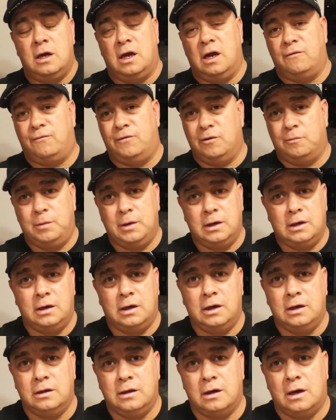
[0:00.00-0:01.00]
If you've been
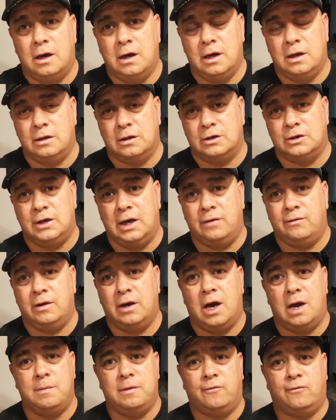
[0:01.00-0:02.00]
in the shaving
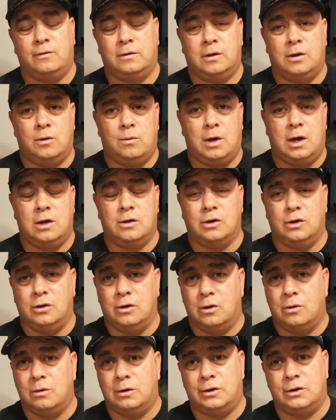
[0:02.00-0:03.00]
hobby for a little while, you
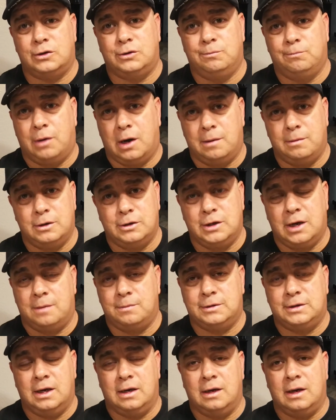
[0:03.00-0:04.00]
know what the
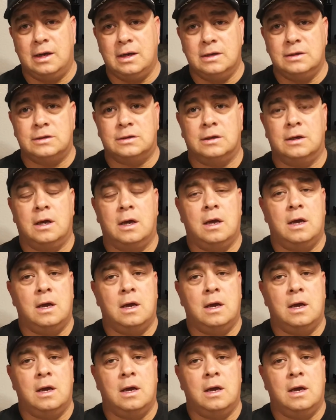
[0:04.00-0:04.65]
barbershop scent is